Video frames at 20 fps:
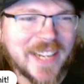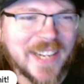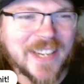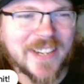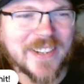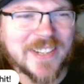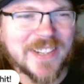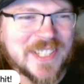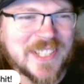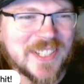
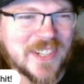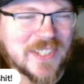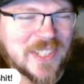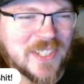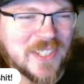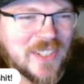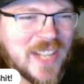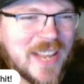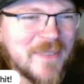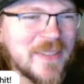here!" And he starts
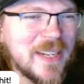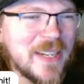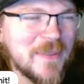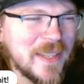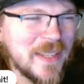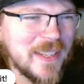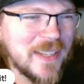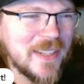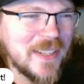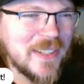climbing up
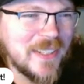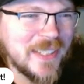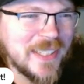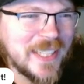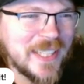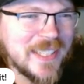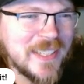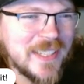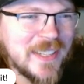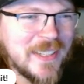the hill, and
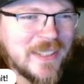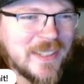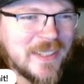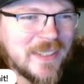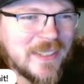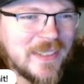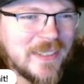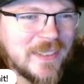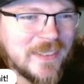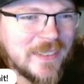then
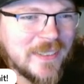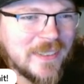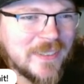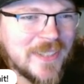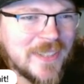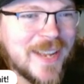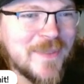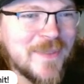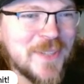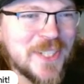
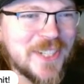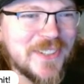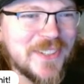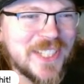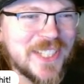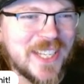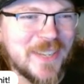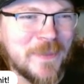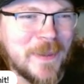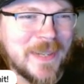Tom shows
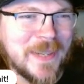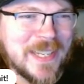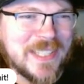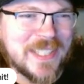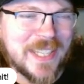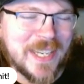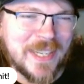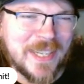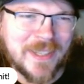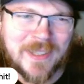up, and it's
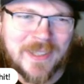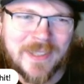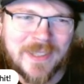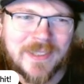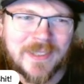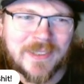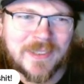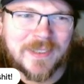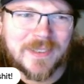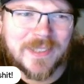like,
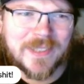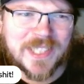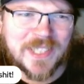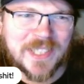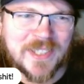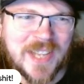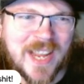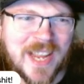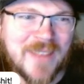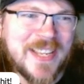
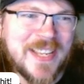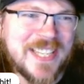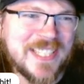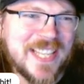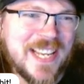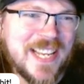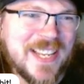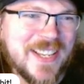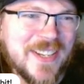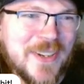"Tommy, is
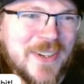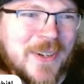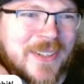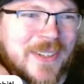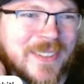that you?"